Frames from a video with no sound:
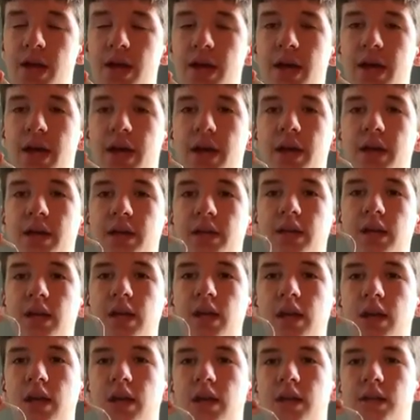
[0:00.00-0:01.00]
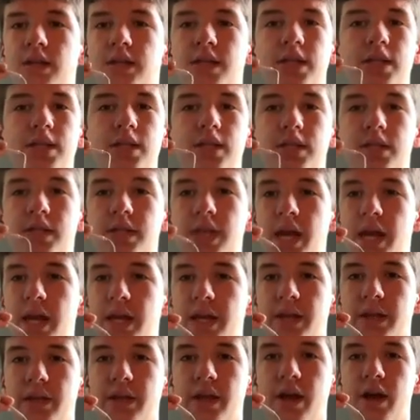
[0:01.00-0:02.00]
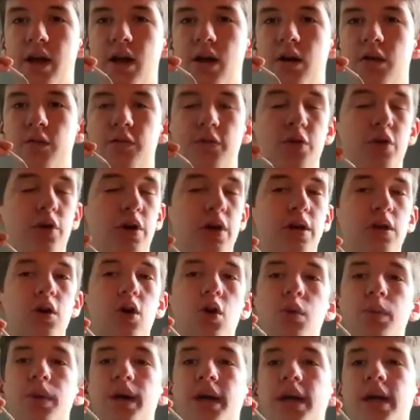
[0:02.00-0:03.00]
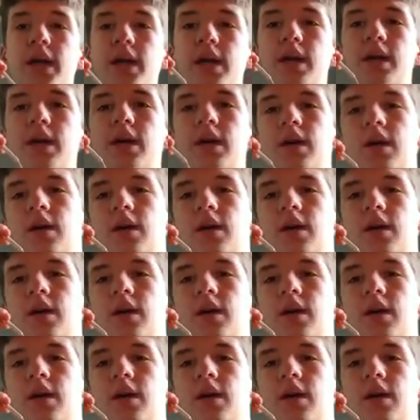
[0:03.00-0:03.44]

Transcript: And he says he's standing there, fearing nobody,